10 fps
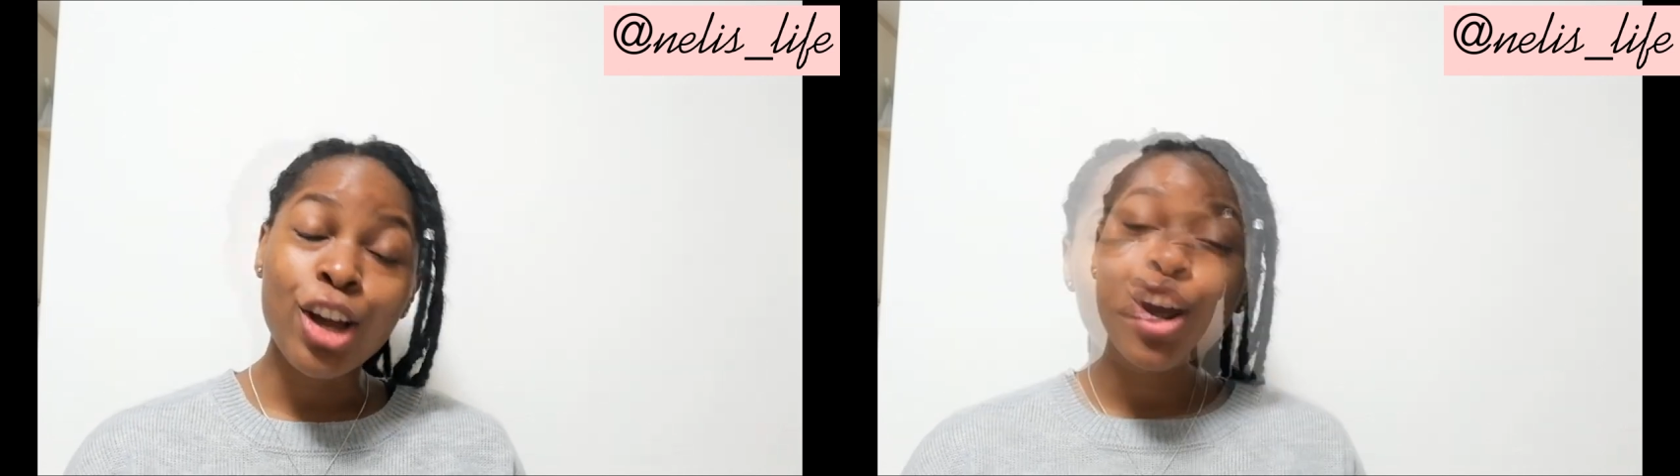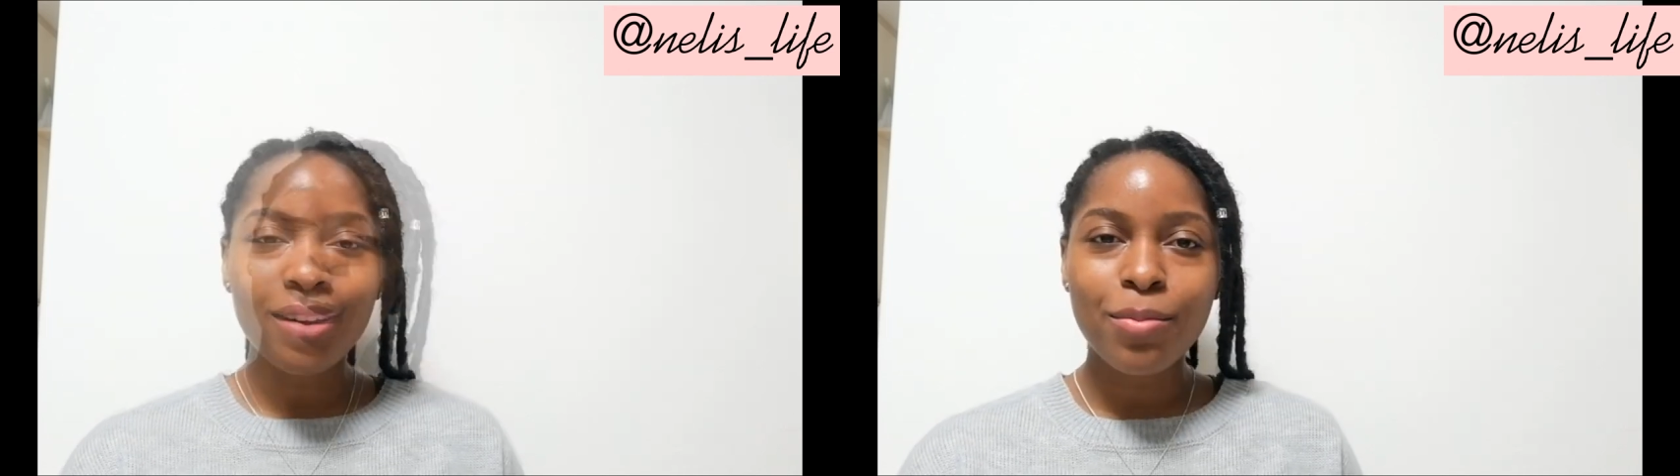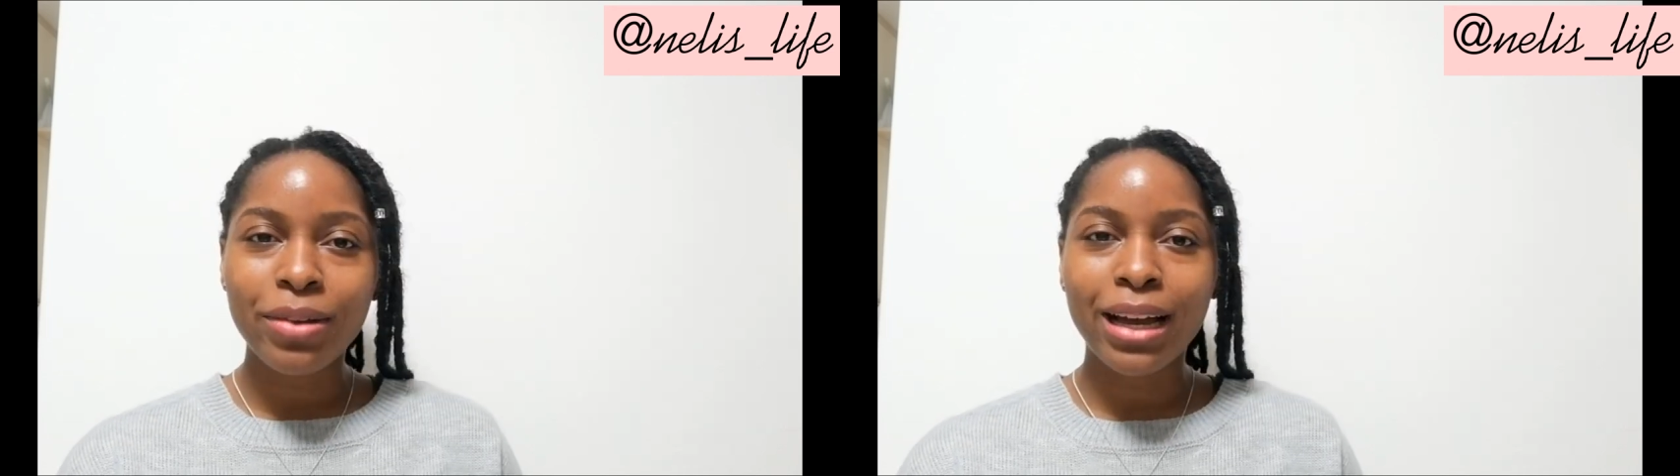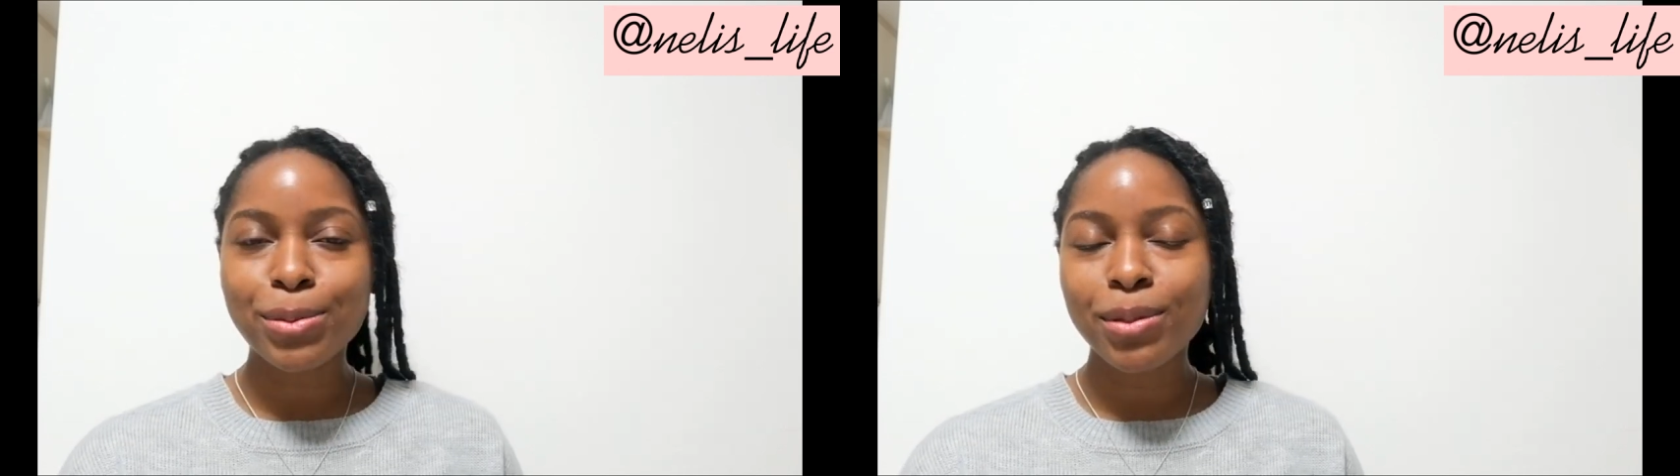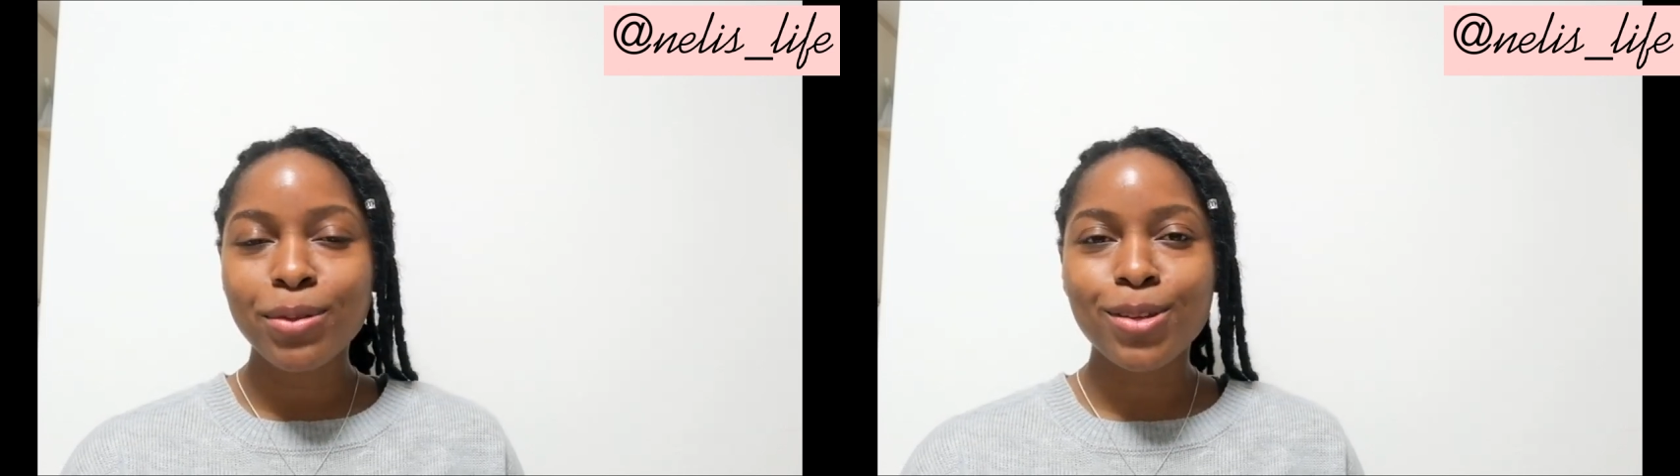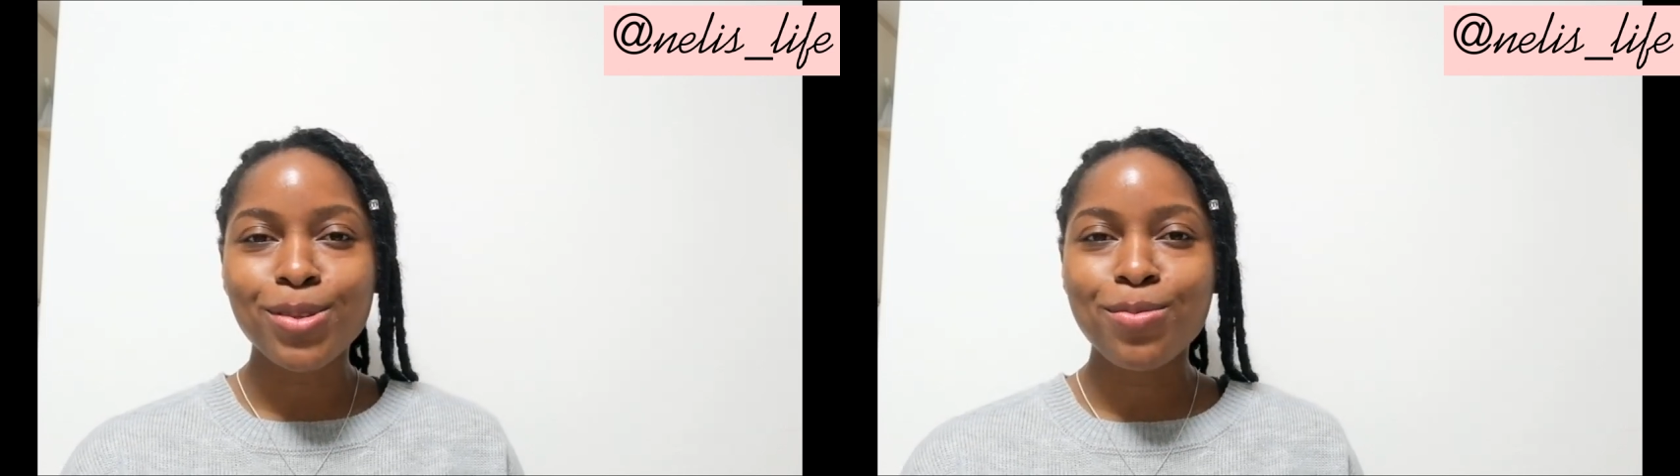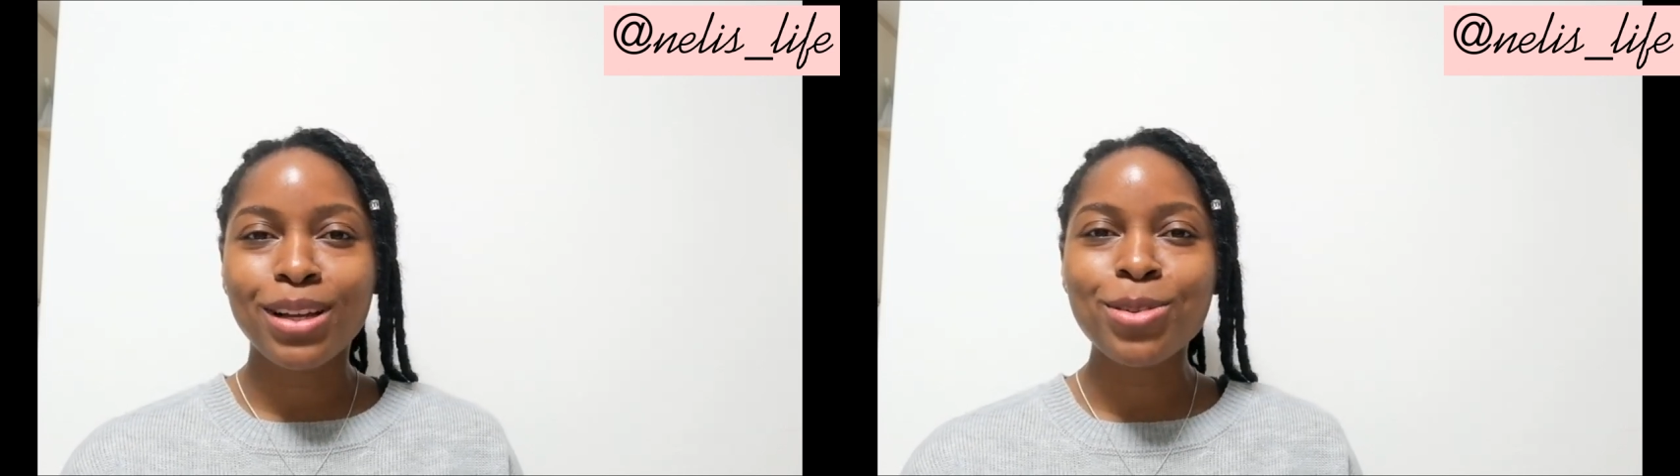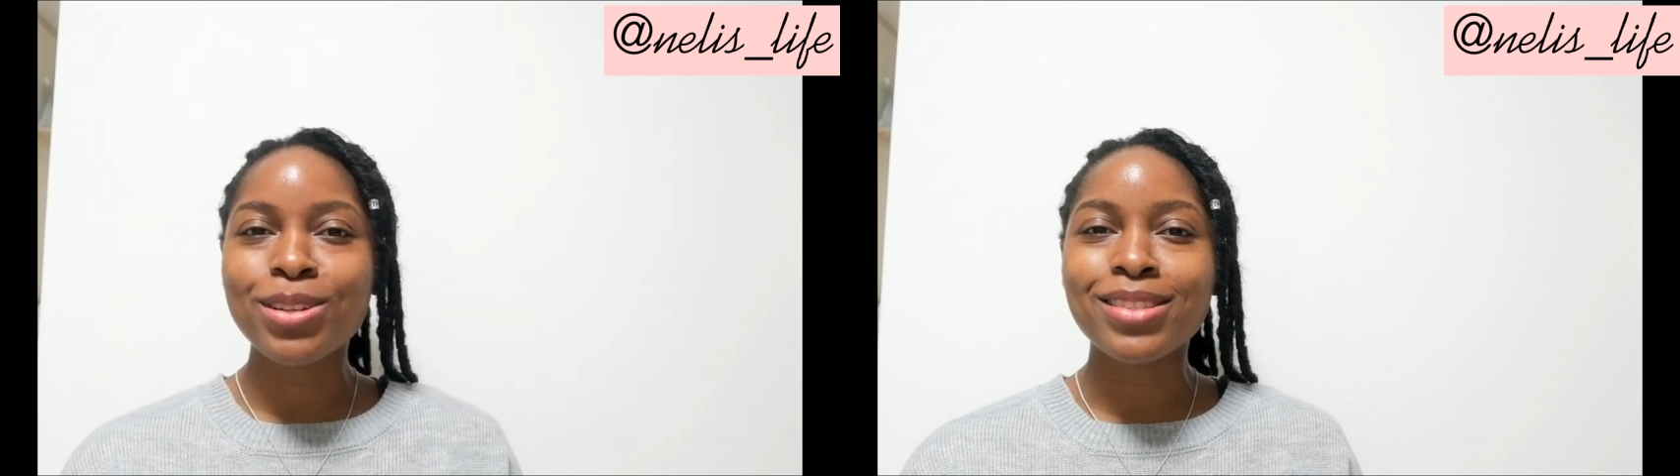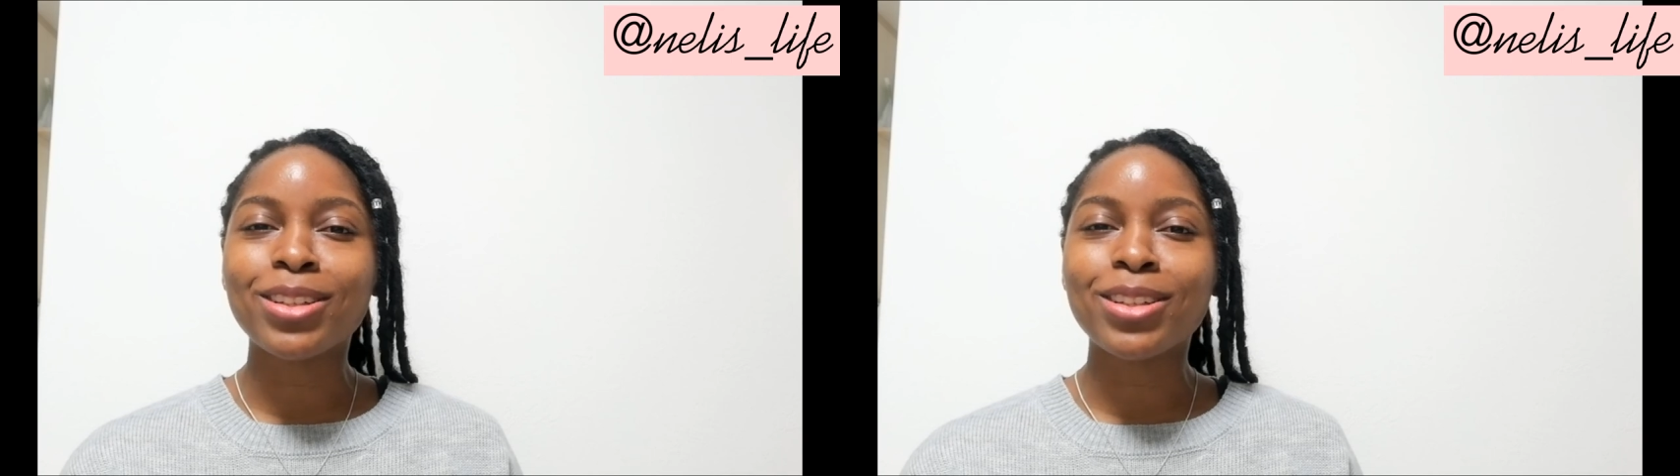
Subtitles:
Or perhaps maybe you're someone who is